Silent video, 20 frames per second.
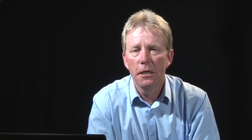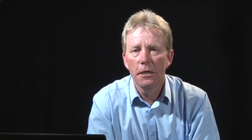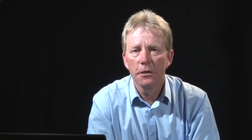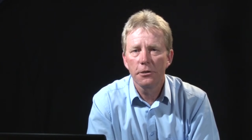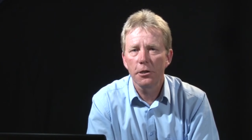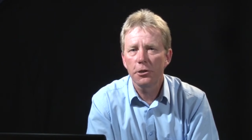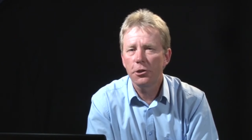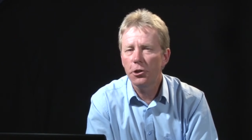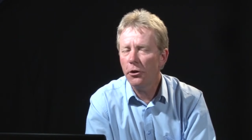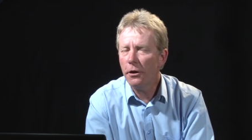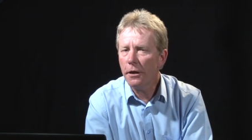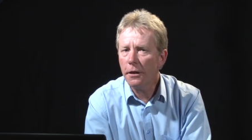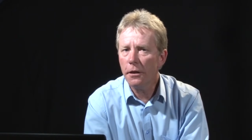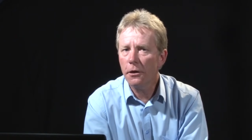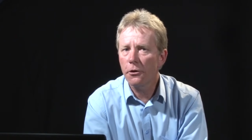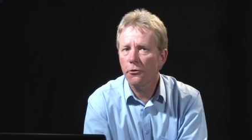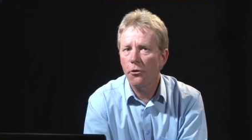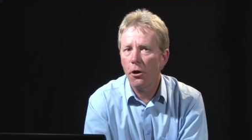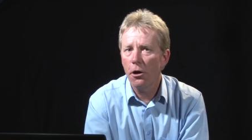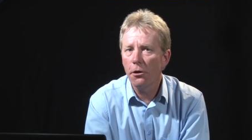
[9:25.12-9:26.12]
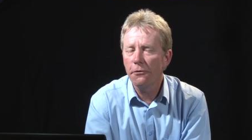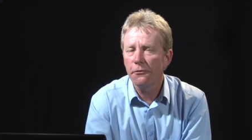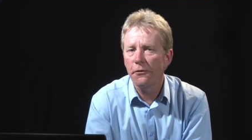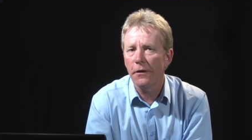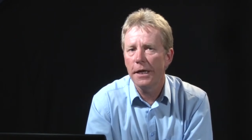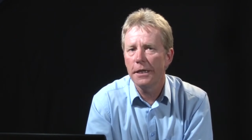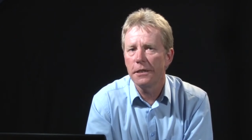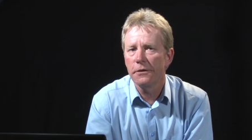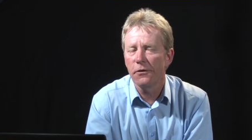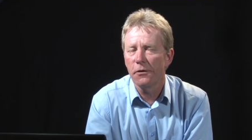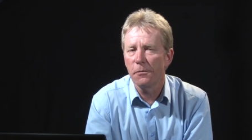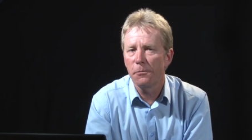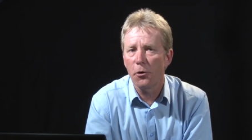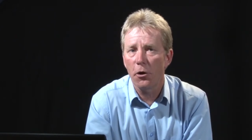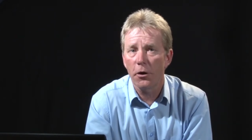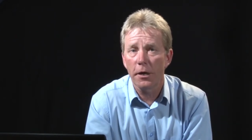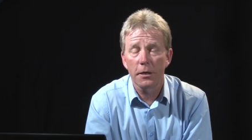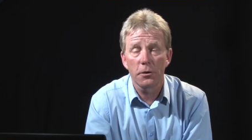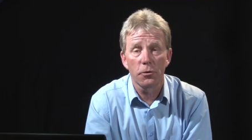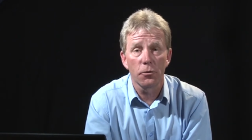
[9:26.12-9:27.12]
So during the growth phase of a
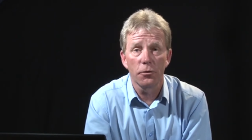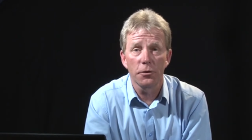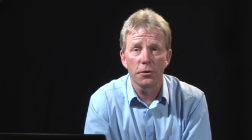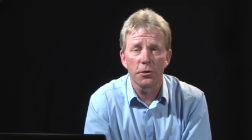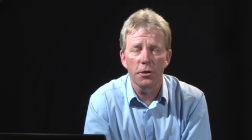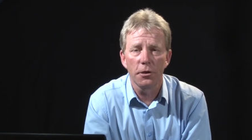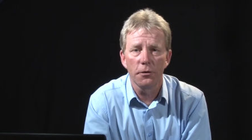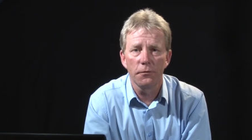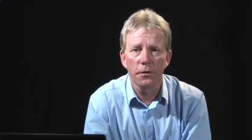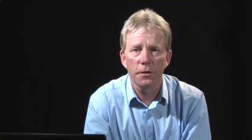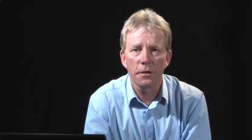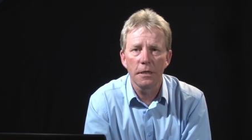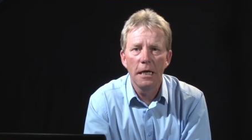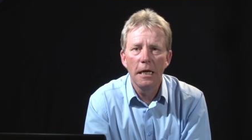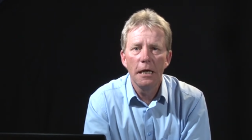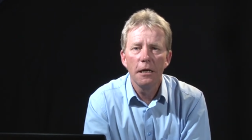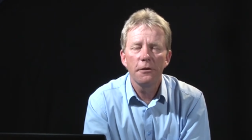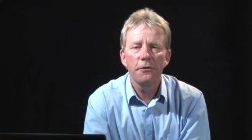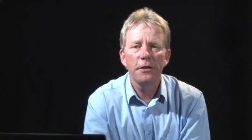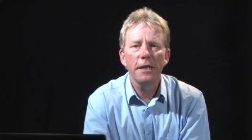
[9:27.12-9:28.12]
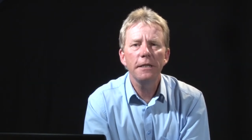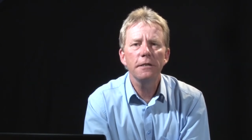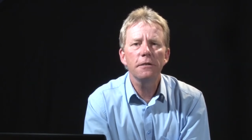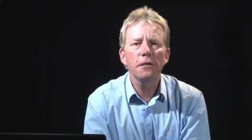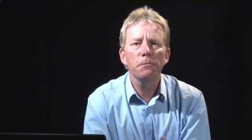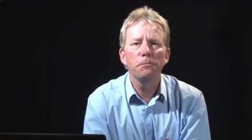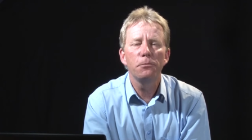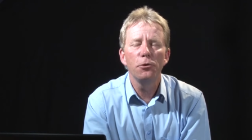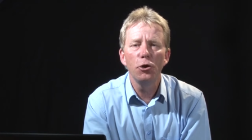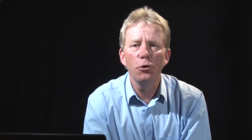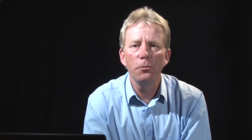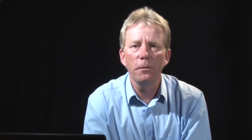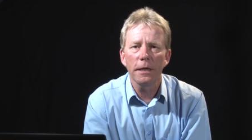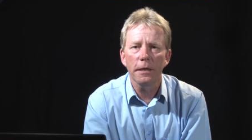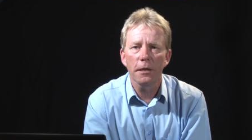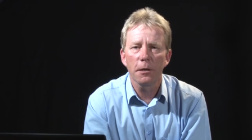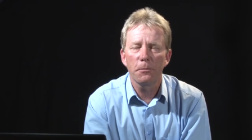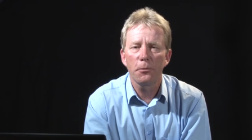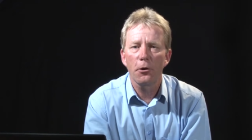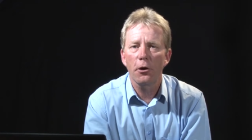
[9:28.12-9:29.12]
product or a service, things are
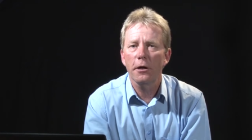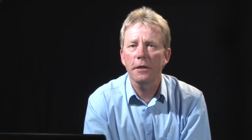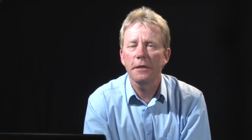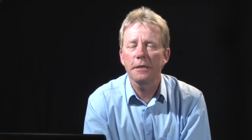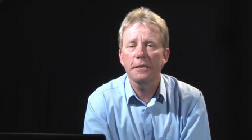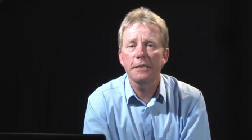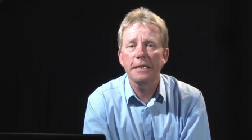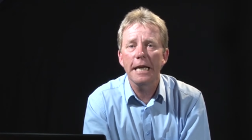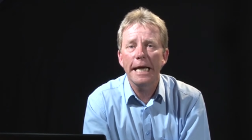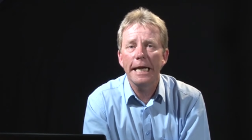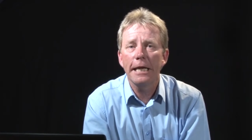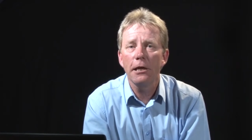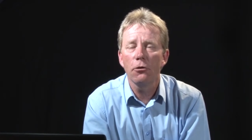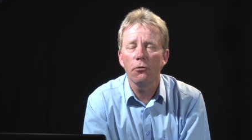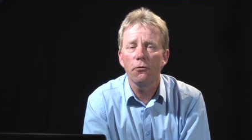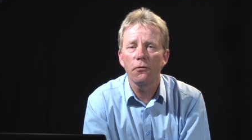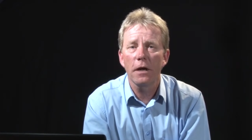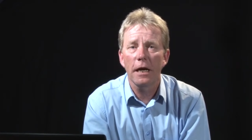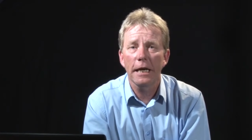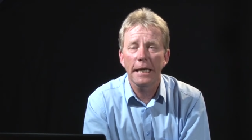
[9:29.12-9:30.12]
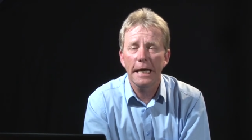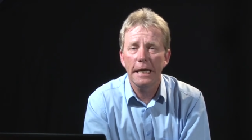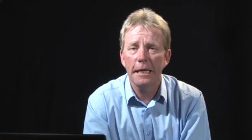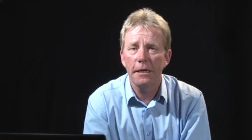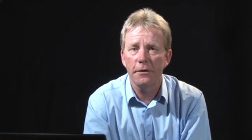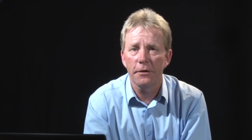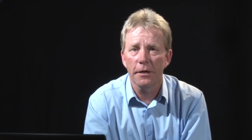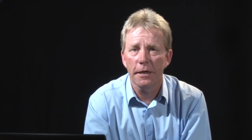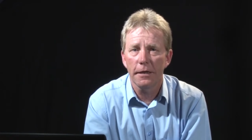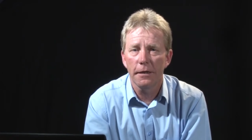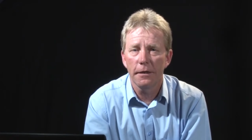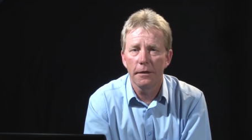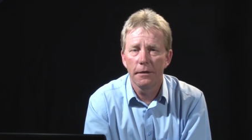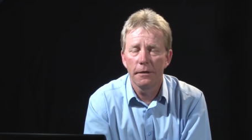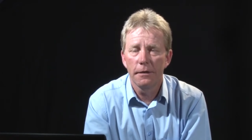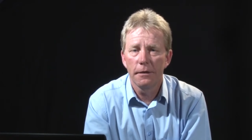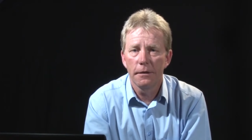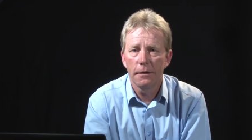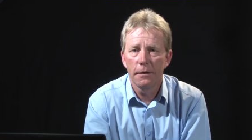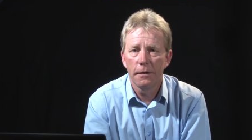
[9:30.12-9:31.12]
booming. The product is taking off like anything.
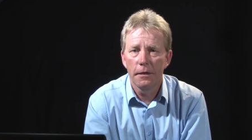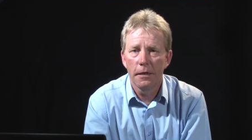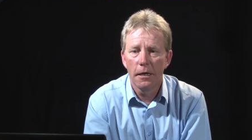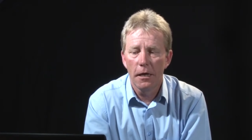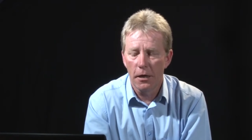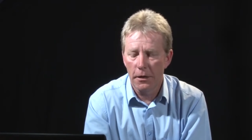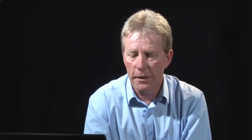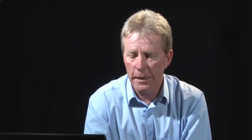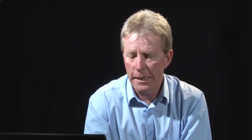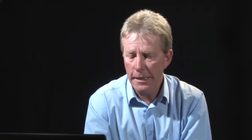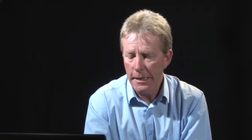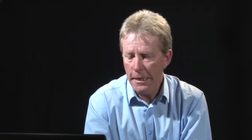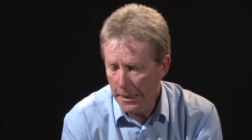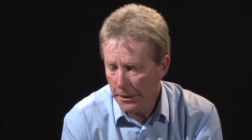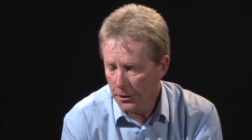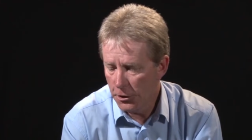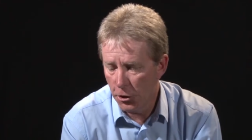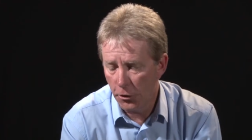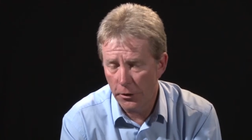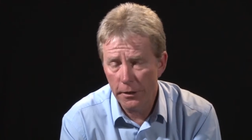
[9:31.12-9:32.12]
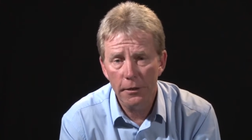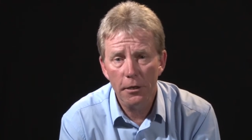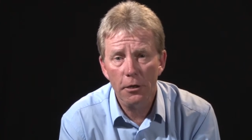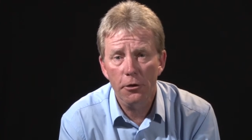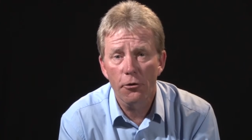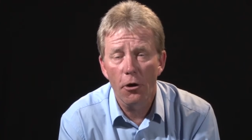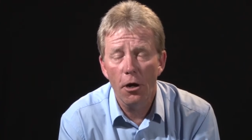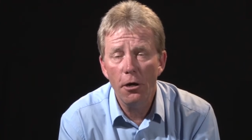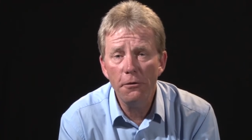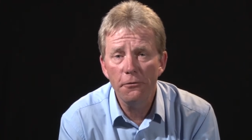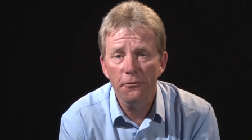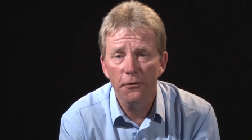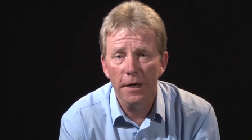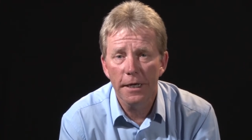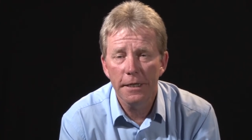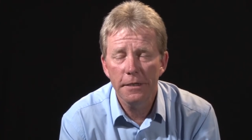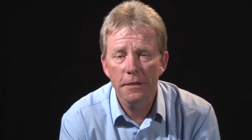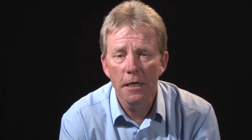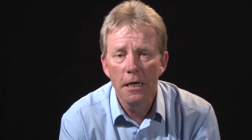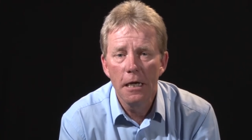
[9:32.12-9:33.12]
Okay? During the growth
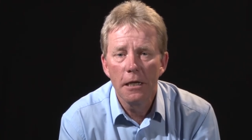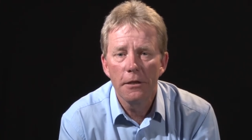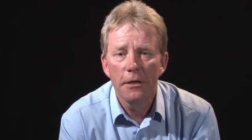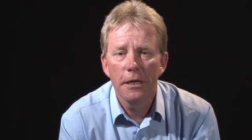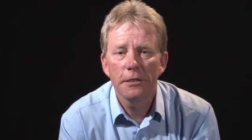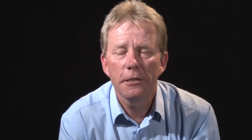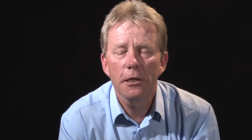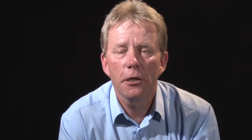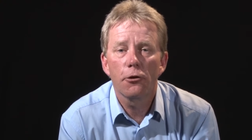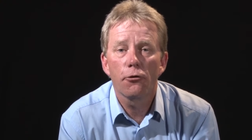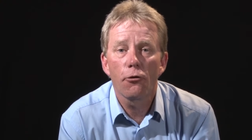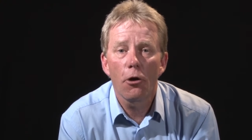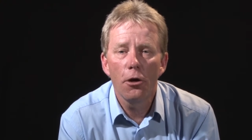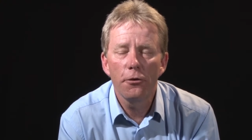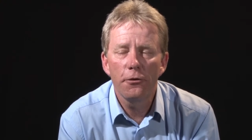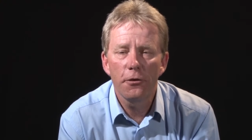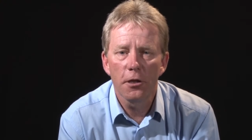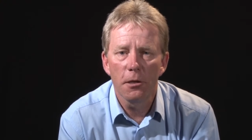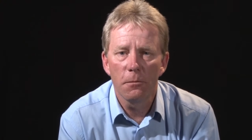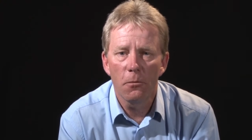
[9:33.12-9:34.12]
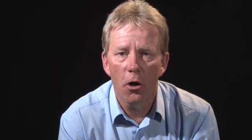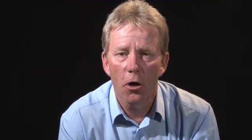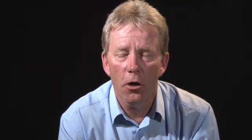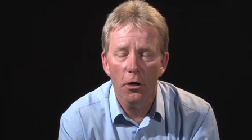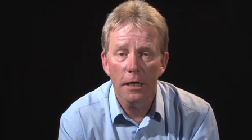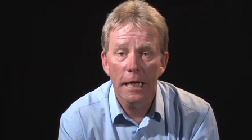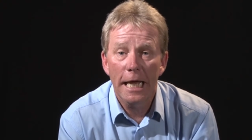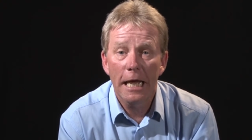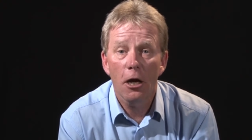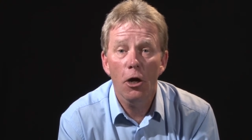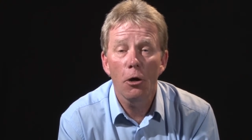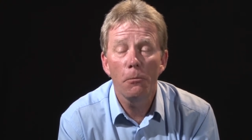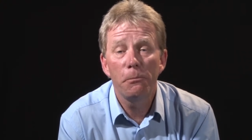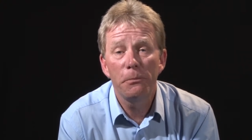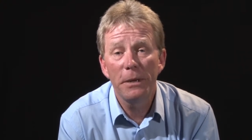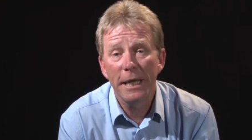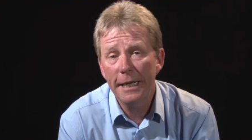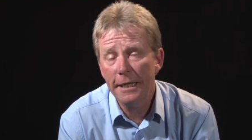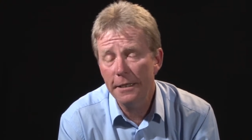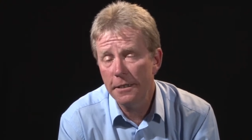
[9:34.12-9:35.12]
phase, there's a growth in the market.
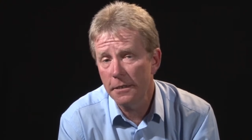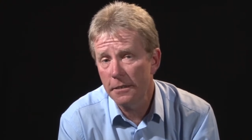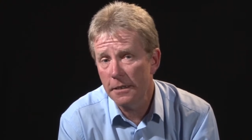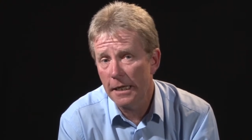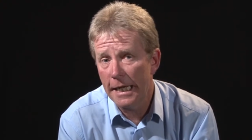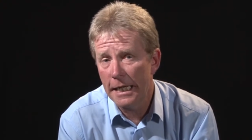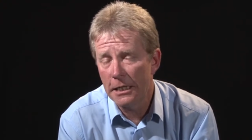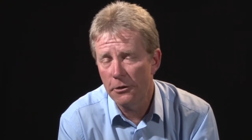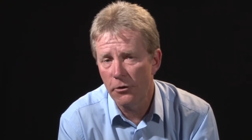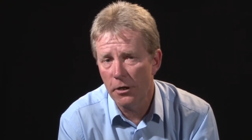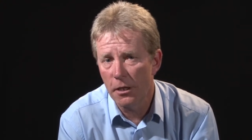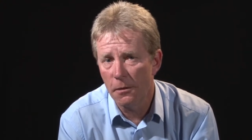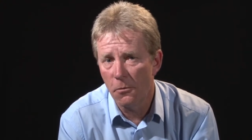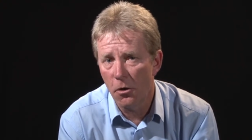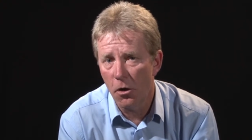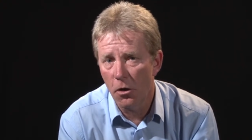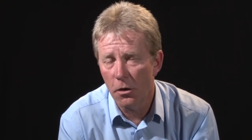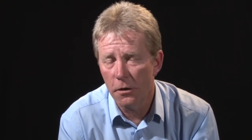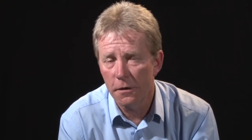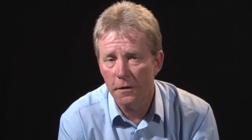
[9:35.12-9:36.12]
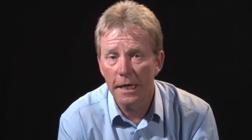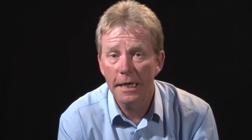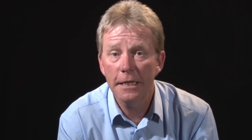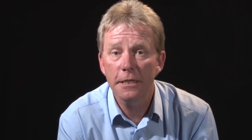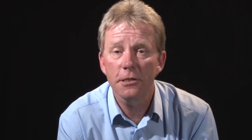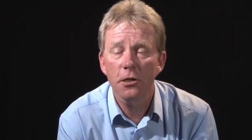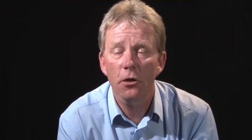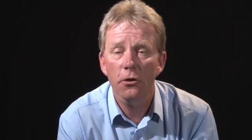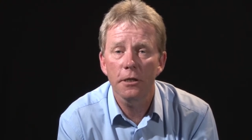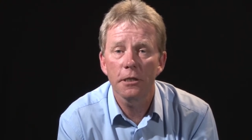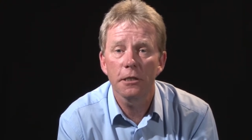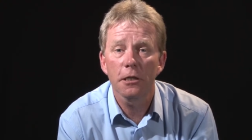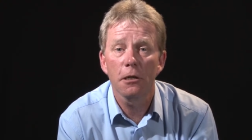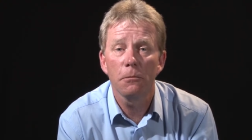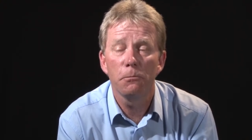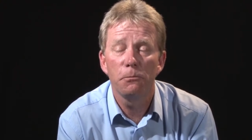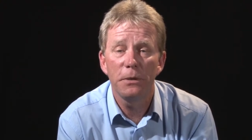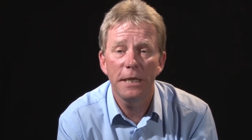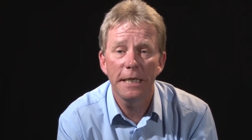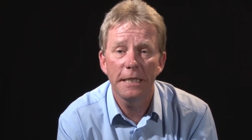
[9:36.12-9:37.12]
Competitors are entering the market. They're starting to
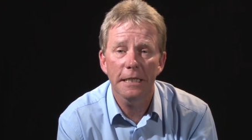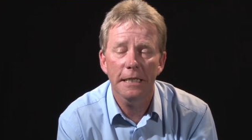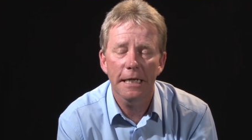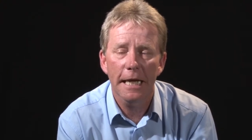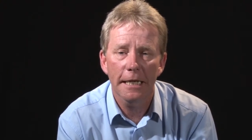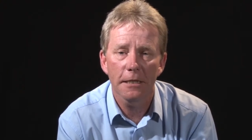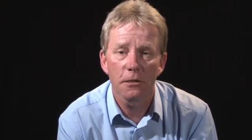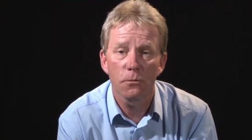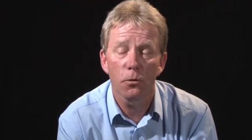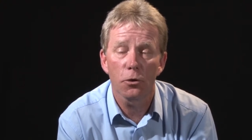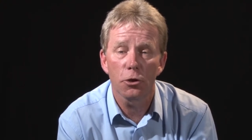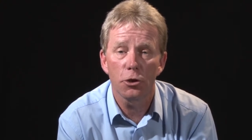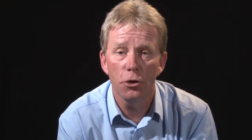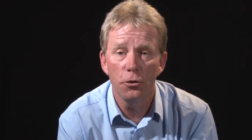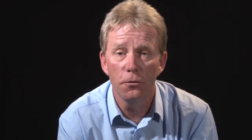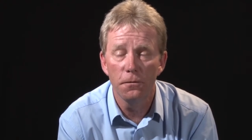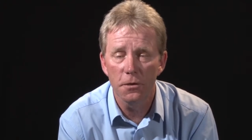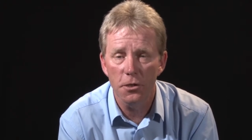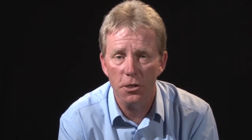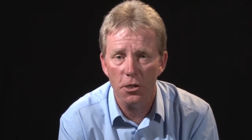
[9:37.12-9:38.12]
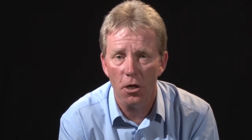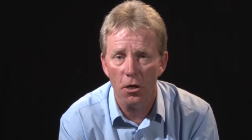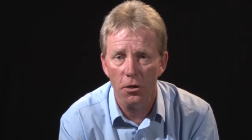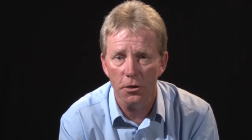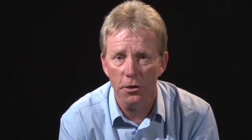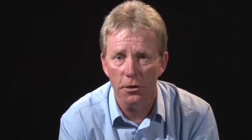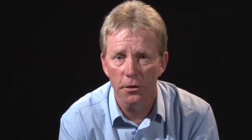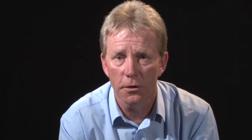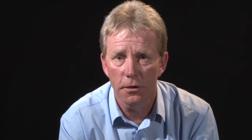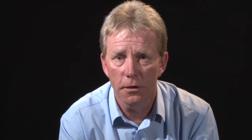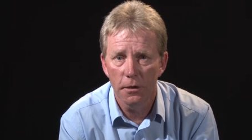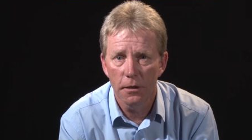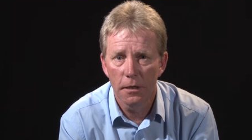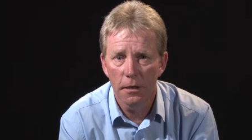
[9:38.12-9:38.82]
compete against what you've started.